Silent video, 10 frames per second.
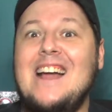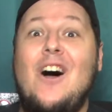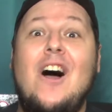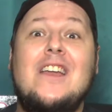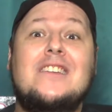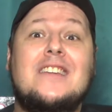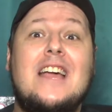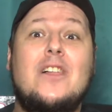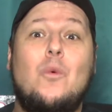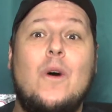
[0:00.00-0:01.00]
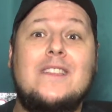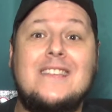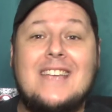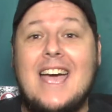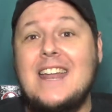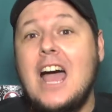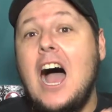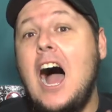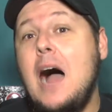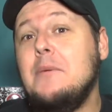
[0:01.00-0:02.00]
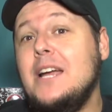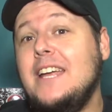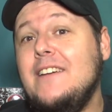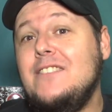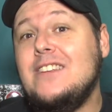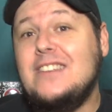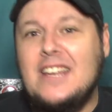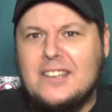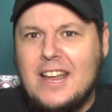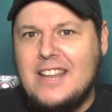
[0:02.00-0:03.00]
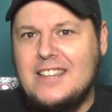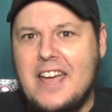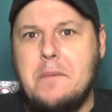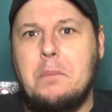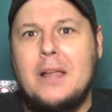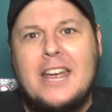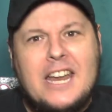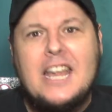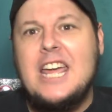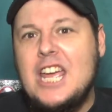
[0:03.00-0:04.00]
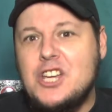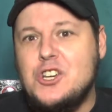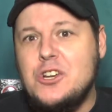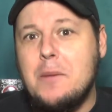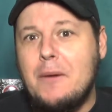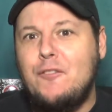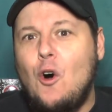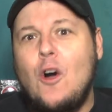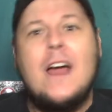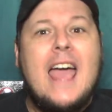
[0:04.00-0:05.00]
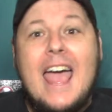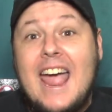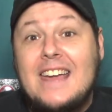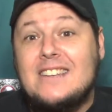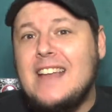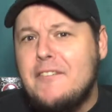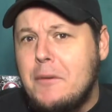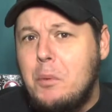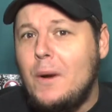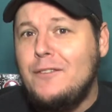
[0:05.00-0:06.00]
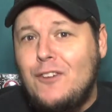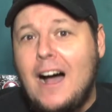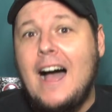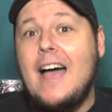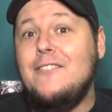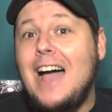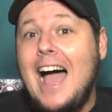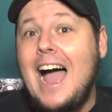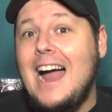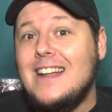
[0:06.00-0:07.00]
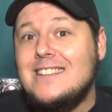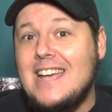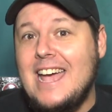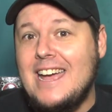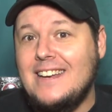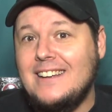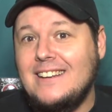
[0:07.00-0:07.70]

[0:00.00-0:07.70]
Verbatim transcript: Now, on a scale of one to ten, I'm gonna give DCeased Dead Planet issue number four a seven point five out of ten.